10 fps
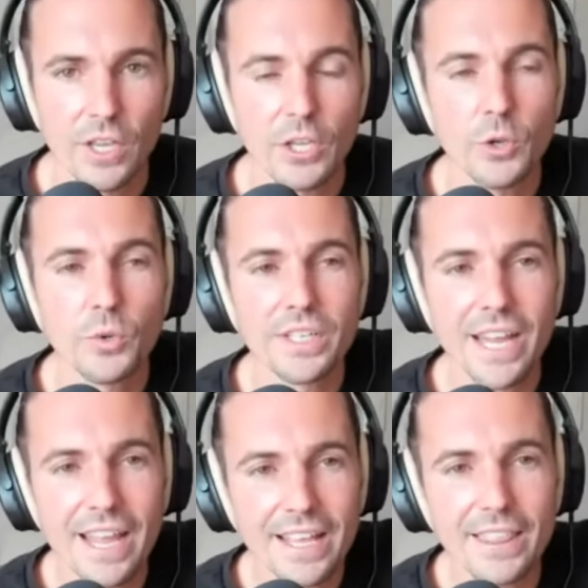you would
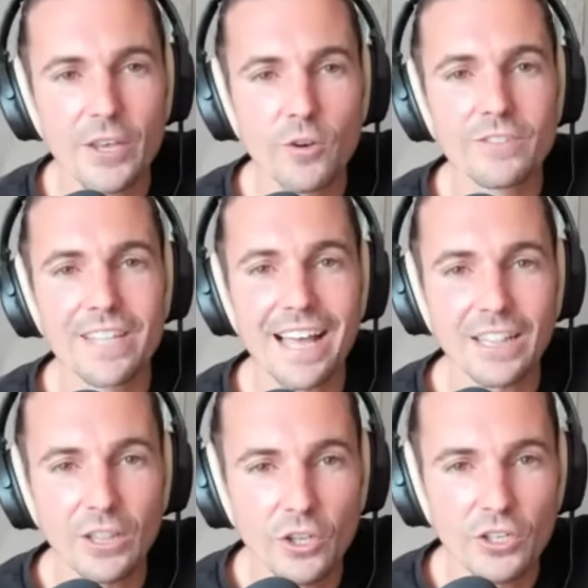take those that
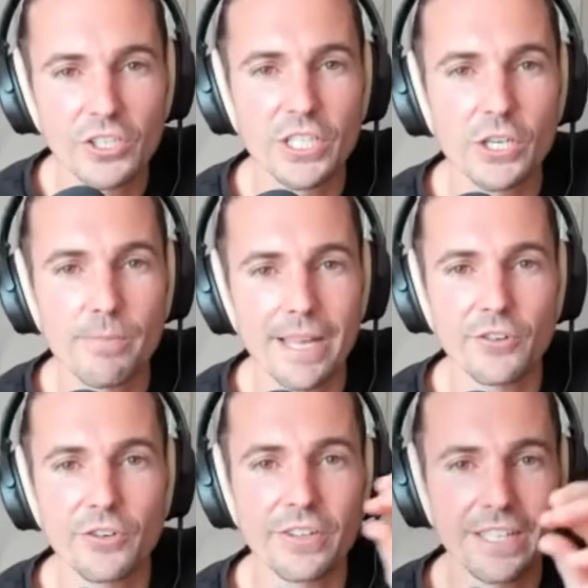look
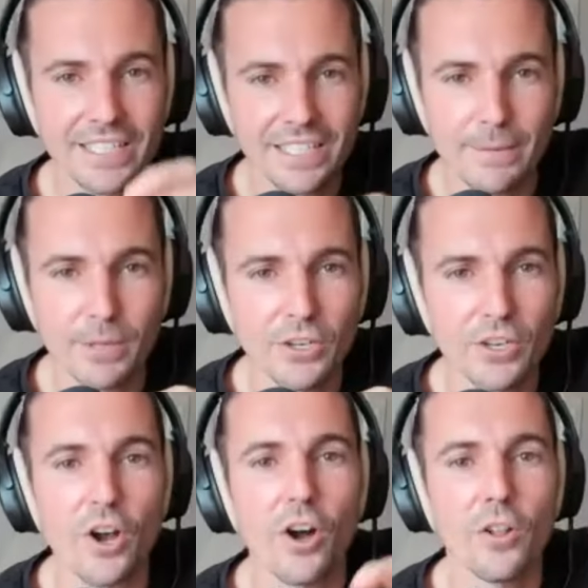geometrically
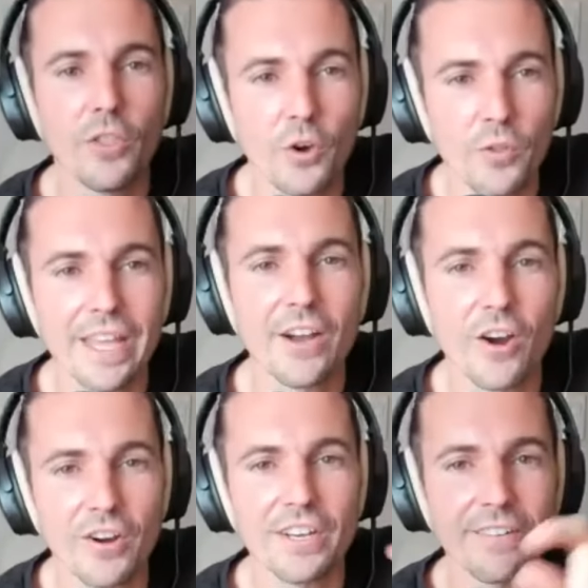similar, although they
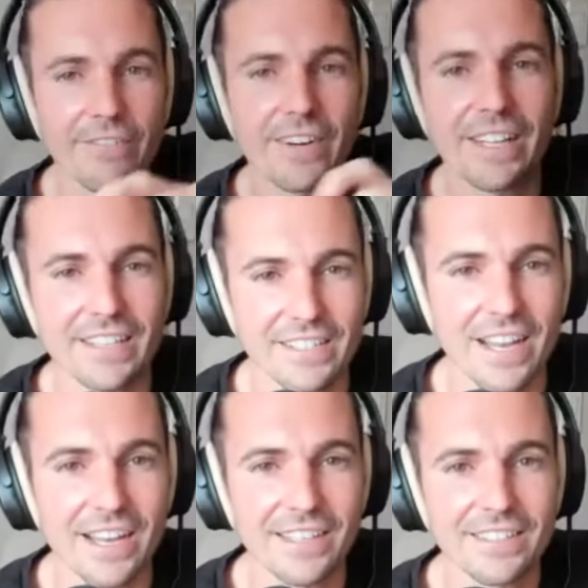are different in
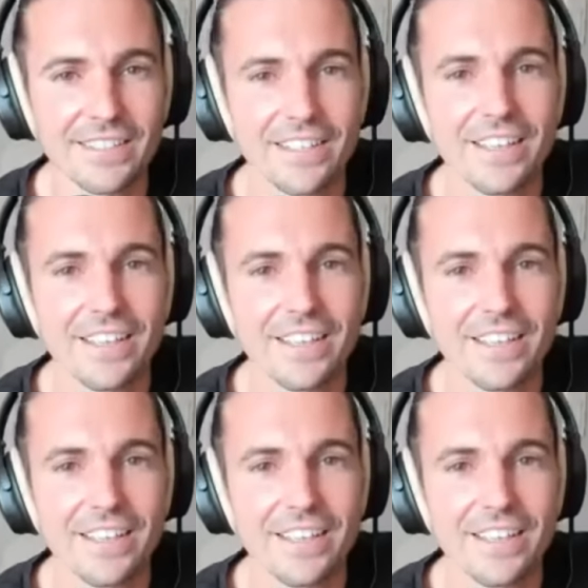size,